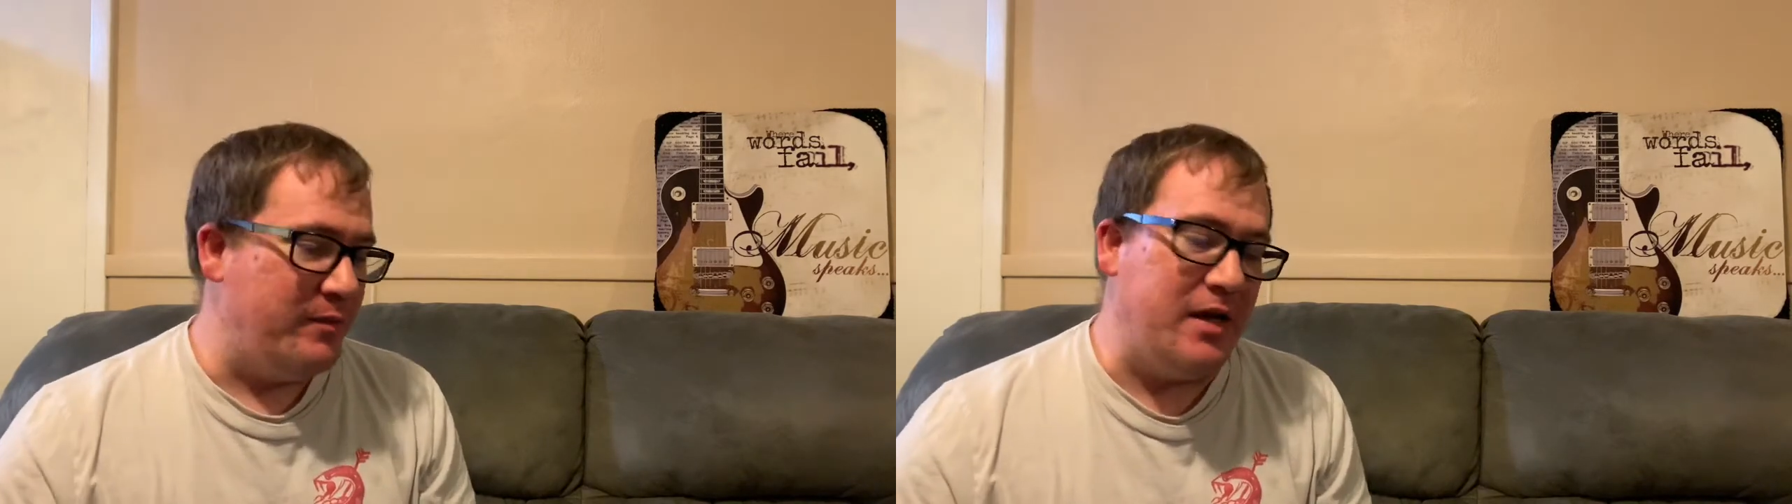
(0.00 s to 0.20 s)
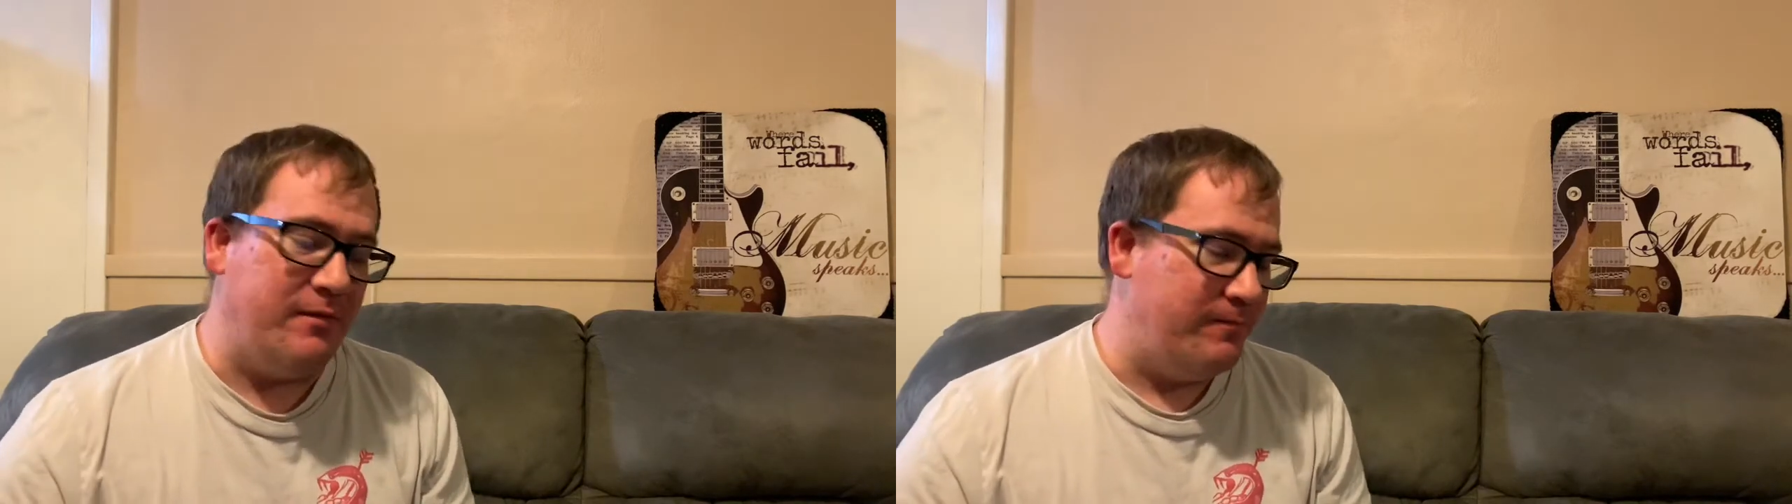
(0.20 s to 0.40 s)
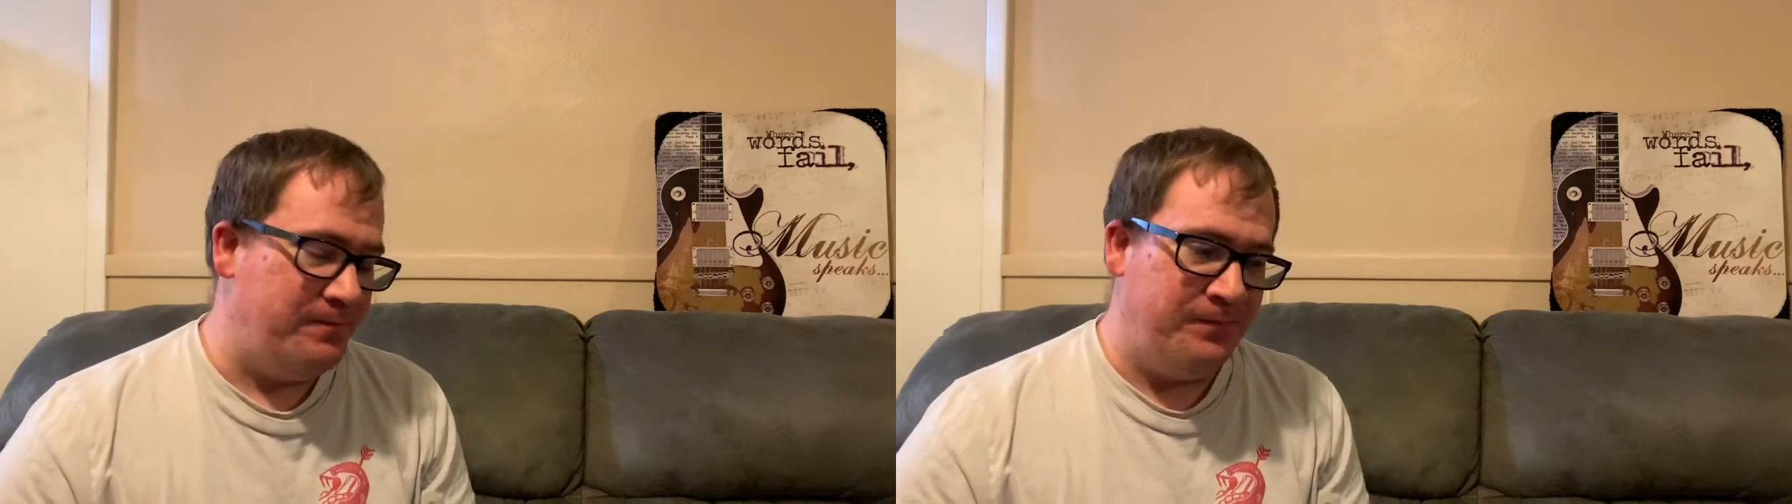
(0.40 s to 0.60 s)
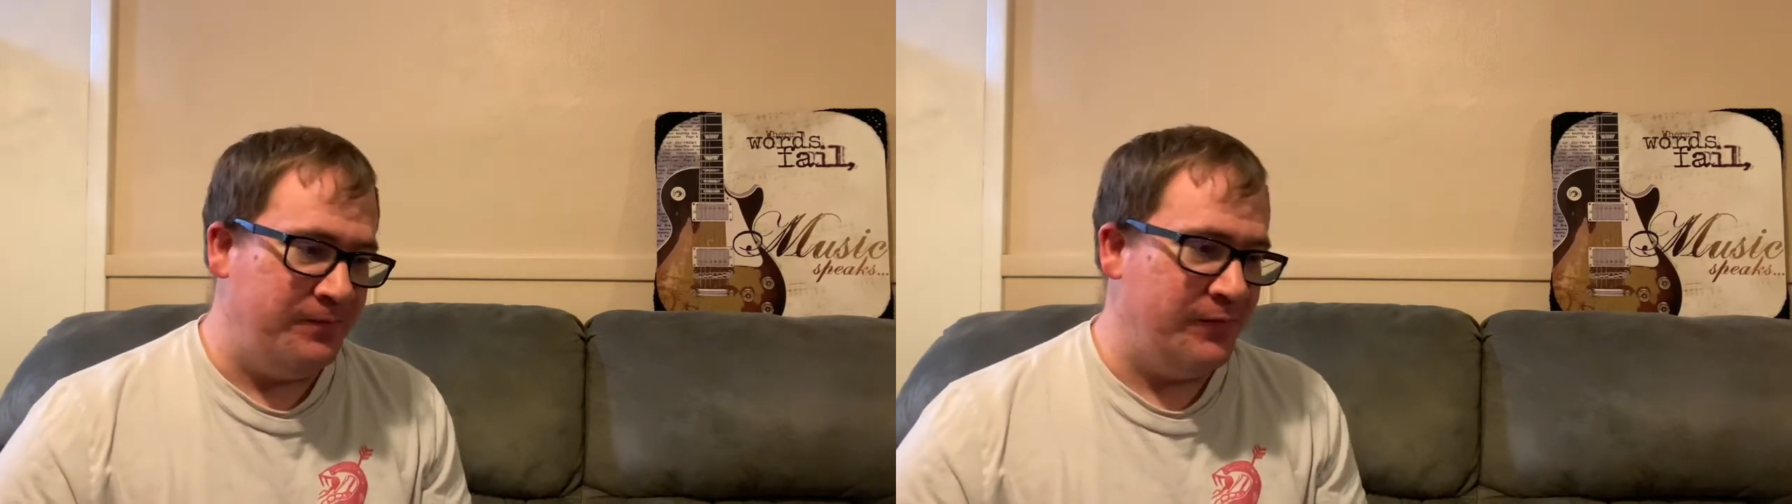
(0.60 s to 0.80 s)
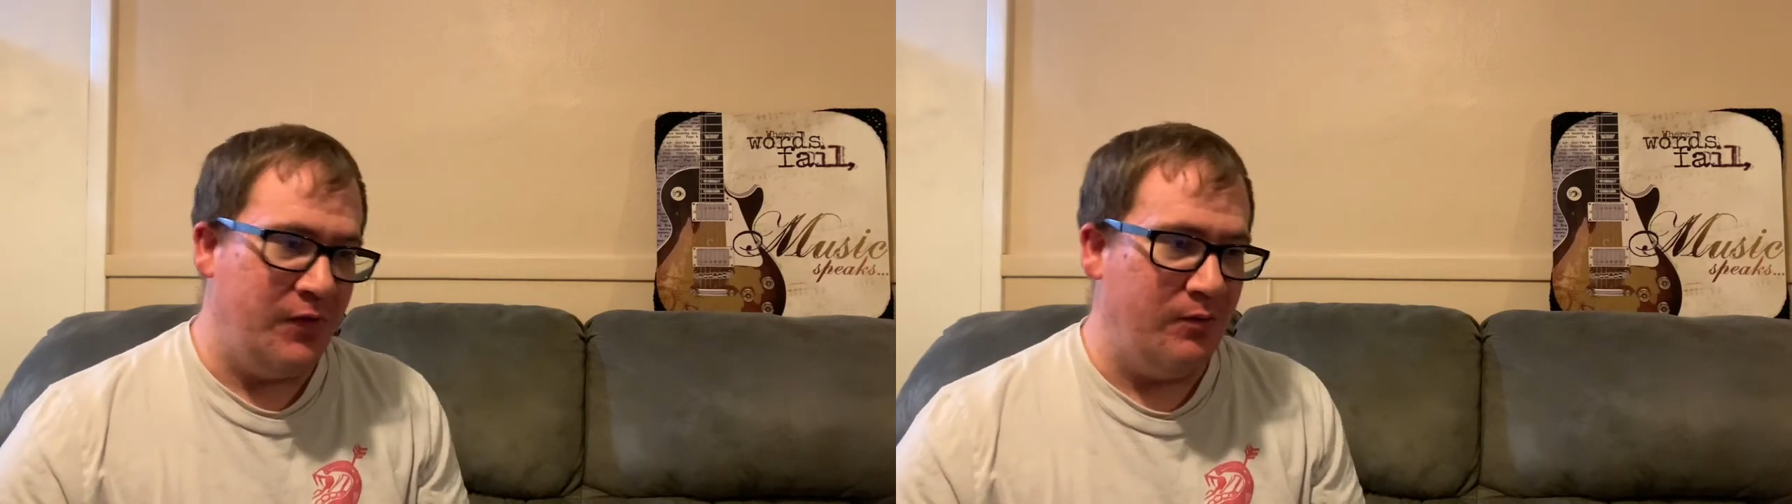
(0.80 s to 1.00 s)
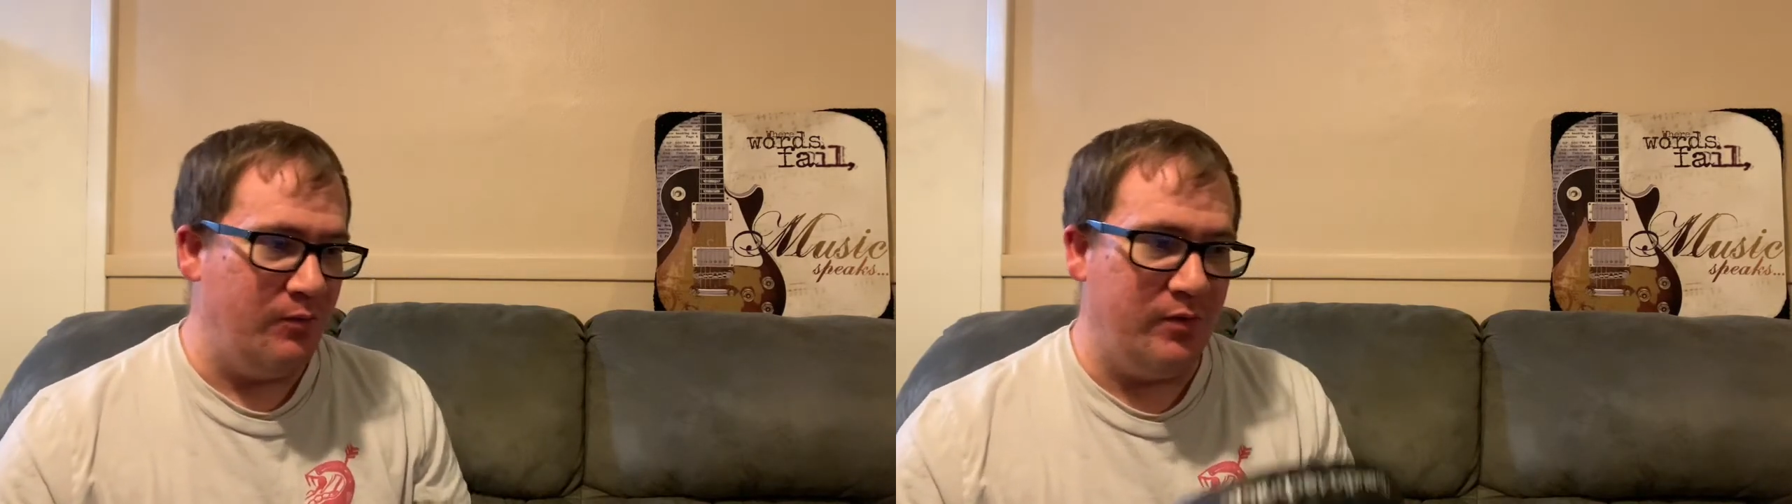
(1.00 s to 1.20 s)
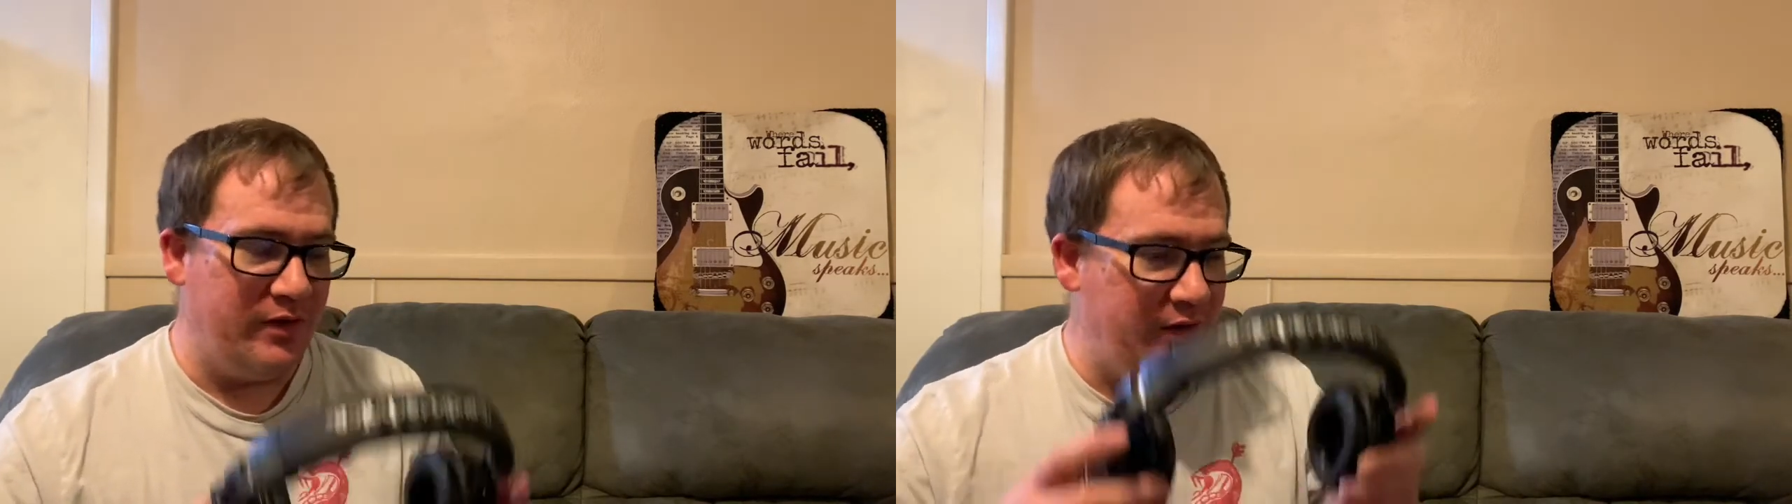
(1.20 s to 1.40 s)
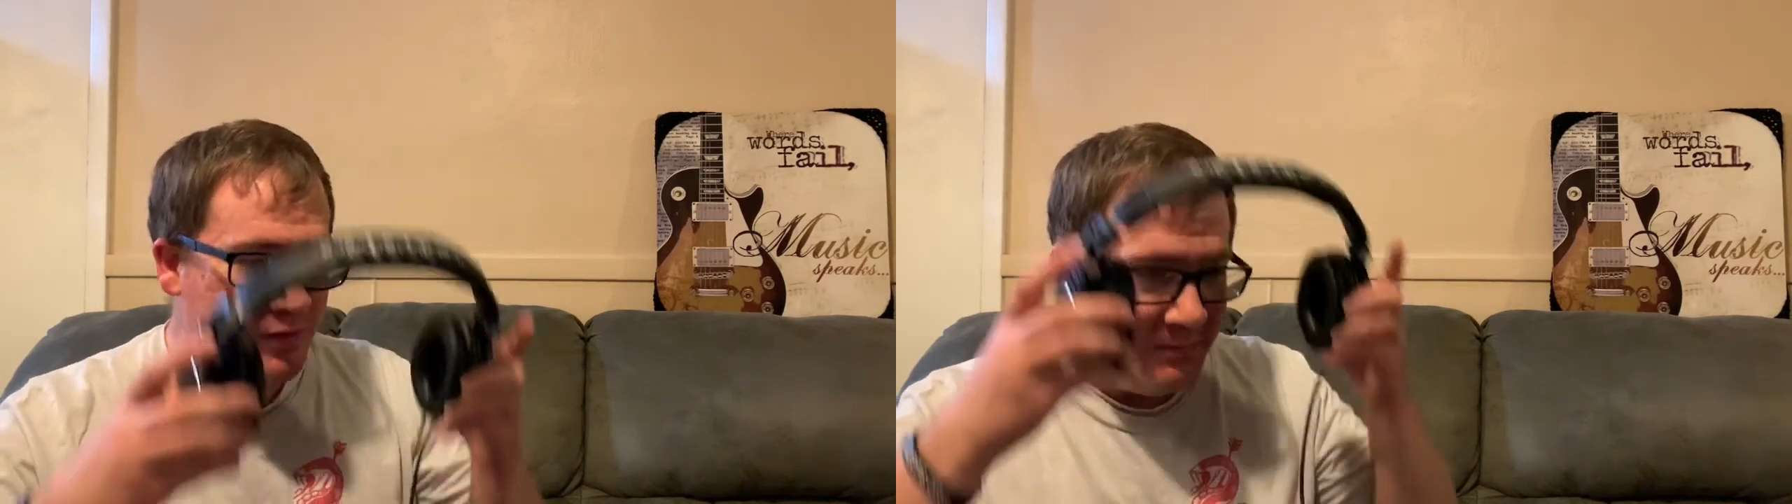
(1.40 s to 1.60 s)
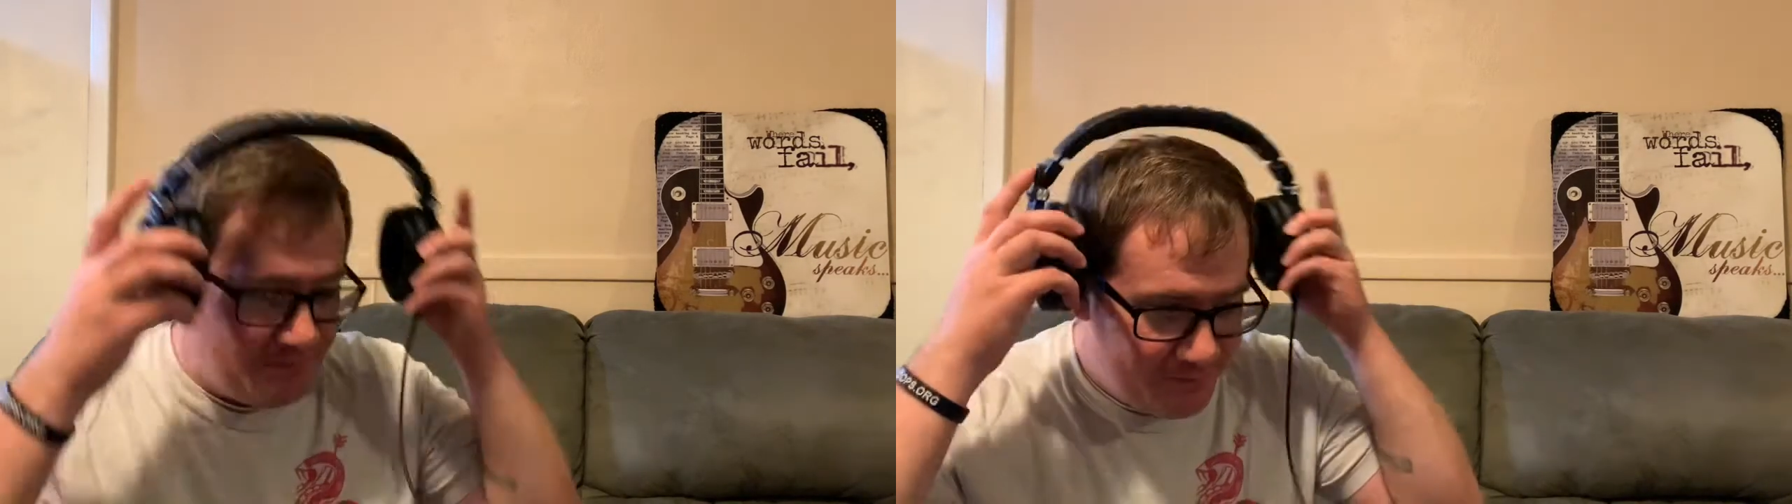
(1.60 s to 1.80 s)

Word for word: me. Really good.